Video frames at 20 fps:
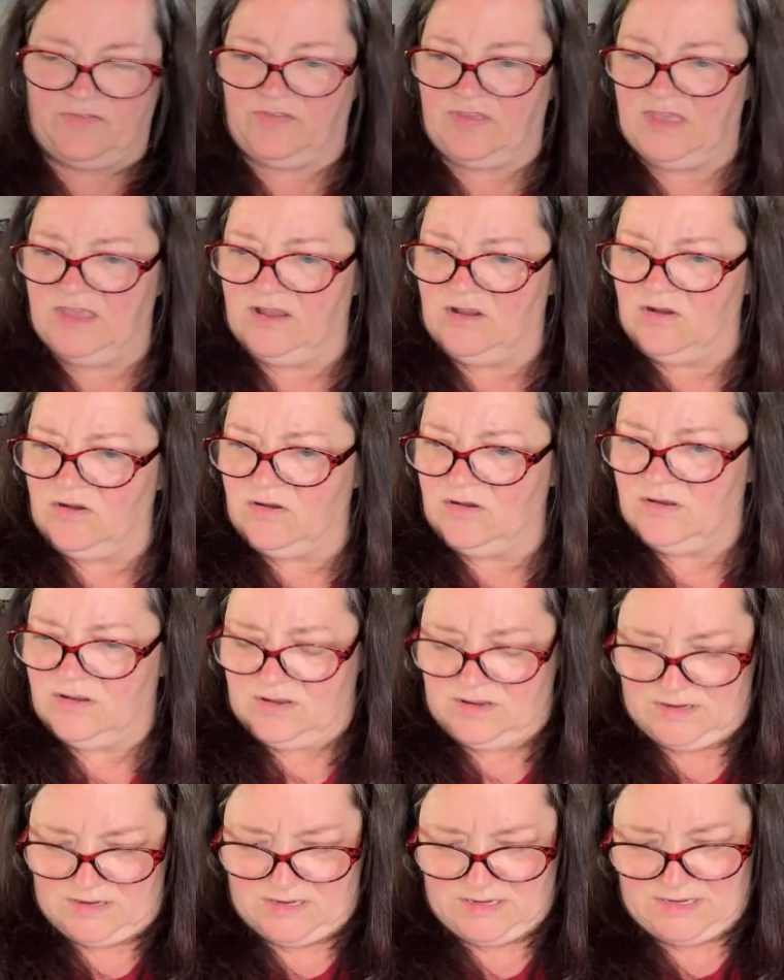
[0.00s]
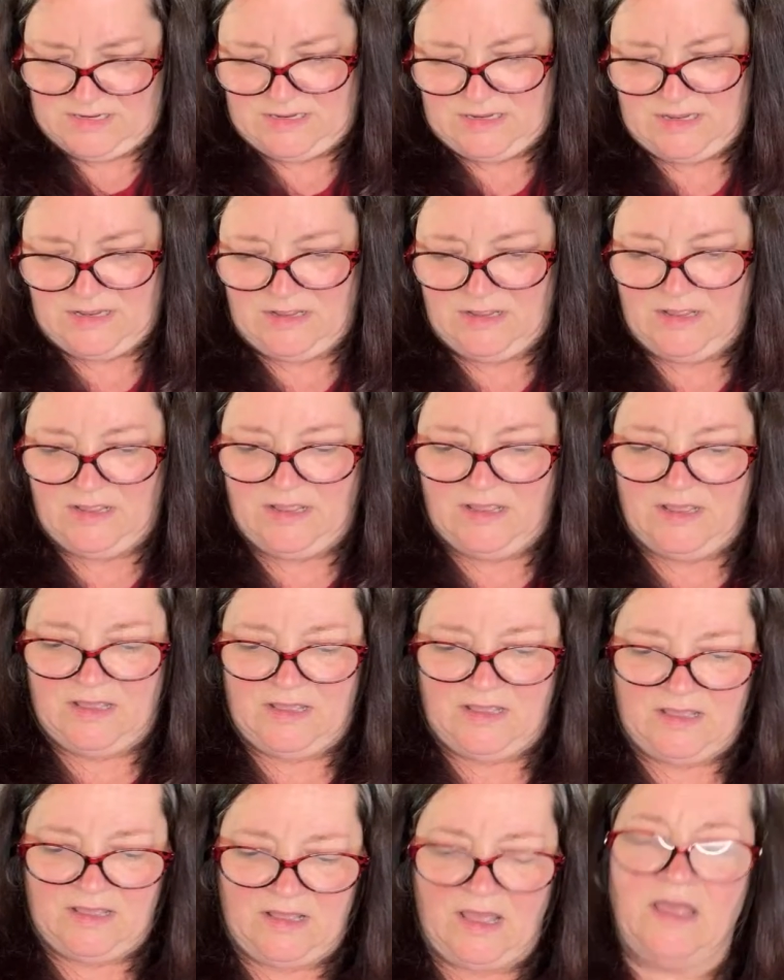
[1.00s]
here,
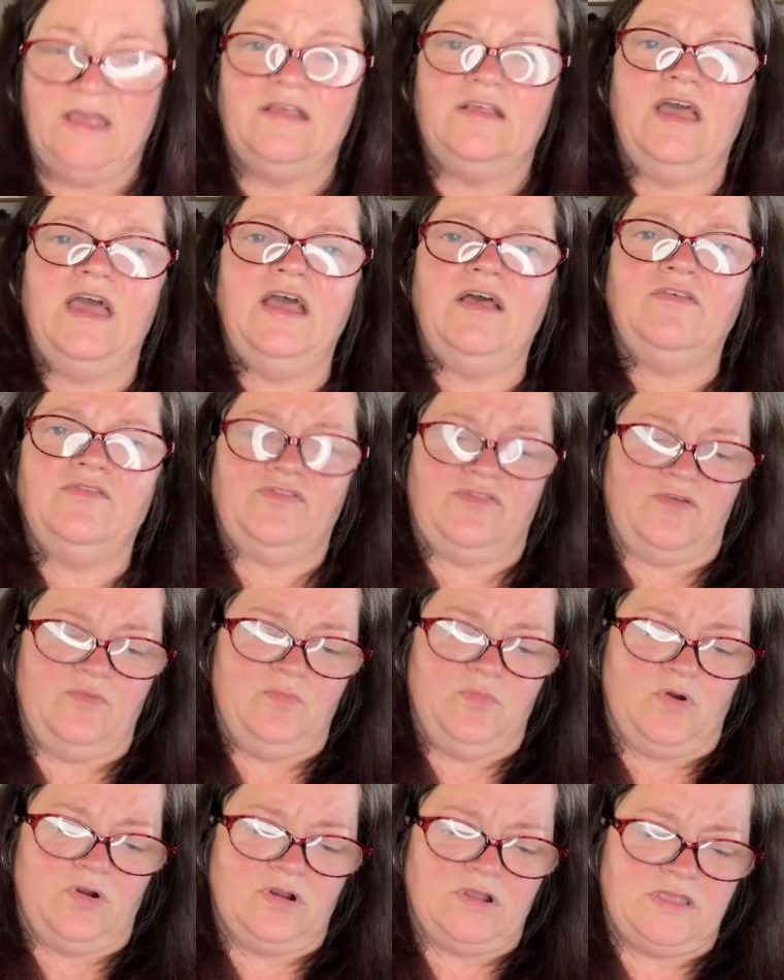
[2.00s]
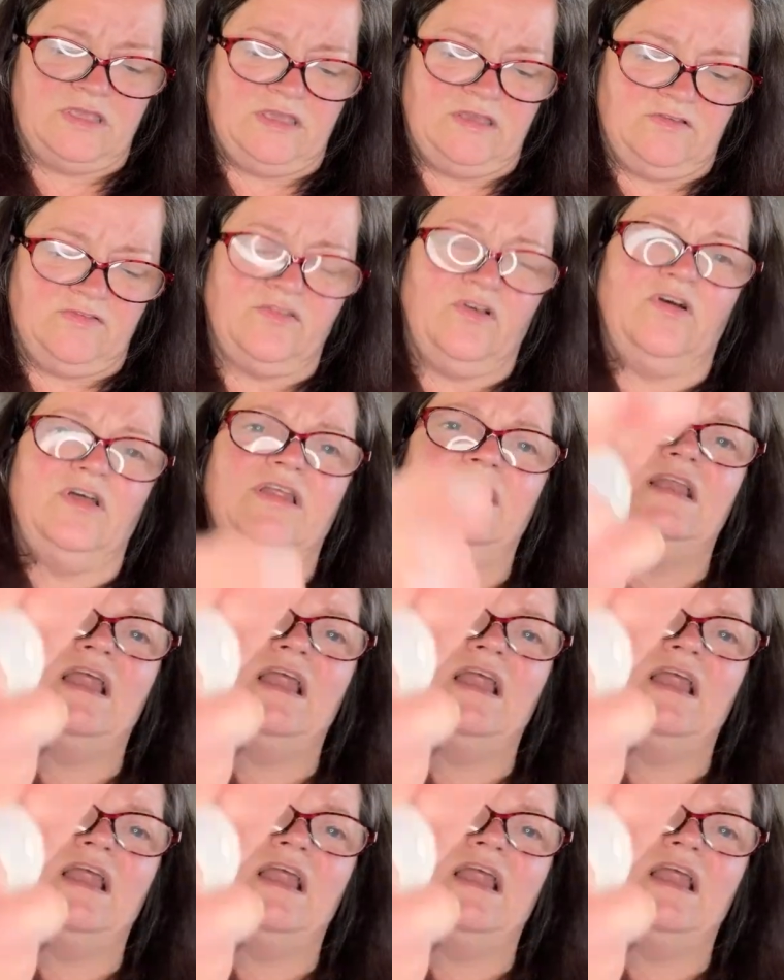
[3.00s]
it has some markings on it.